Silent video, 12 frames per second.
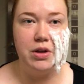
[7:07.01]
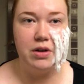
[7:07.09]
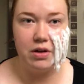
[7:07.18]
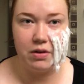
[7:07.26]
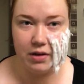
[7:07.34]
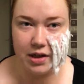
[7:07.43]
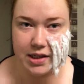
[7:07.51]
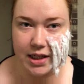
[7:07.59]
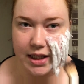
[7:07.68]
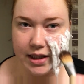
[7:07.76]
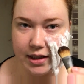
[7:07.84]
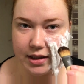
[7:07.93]
you can already
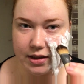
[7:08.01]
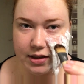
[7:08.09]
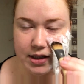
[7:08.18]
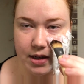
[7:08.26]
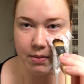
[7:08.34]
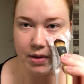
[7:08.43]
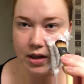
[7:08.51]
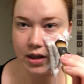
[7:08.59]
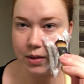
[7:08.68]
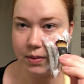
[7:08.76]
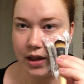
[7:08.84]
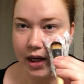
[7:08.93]
see that some of the
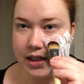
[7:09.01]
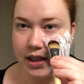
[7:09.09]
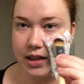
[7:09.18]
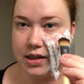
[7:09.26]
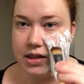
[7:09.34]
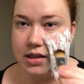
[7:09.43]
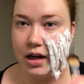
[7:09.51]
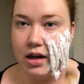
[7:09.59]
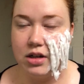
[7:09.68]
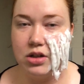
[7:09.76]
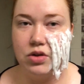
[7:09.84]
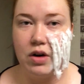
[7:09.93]
liquid latex is
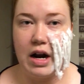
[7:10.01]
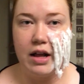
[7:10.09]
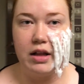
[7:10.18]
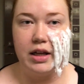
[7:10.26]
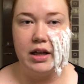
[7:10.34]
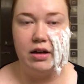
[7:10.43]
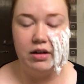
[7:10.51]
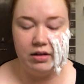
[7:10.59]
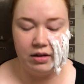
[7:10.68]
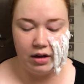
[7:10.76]
starting to dry clear.